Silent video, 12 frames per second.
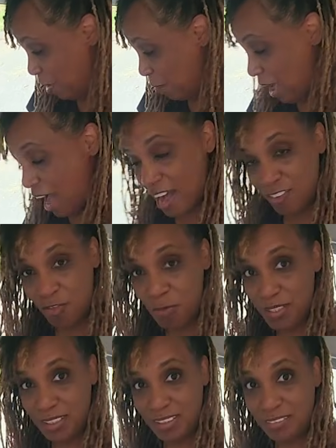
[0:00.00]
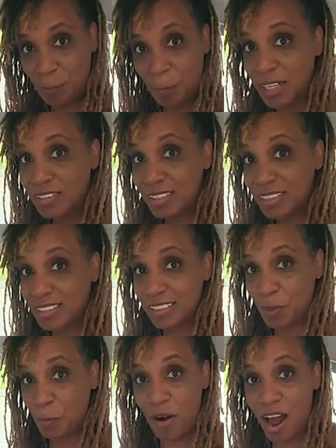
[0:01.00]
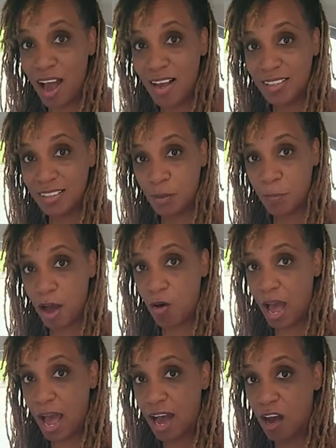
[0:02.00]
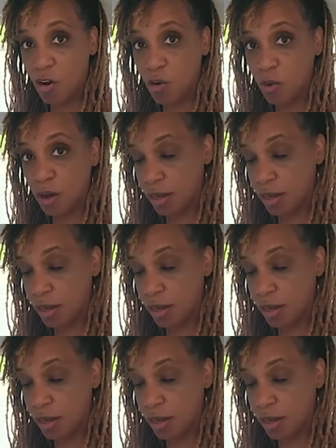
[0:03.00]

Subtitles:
I've been pleasantly surprised about how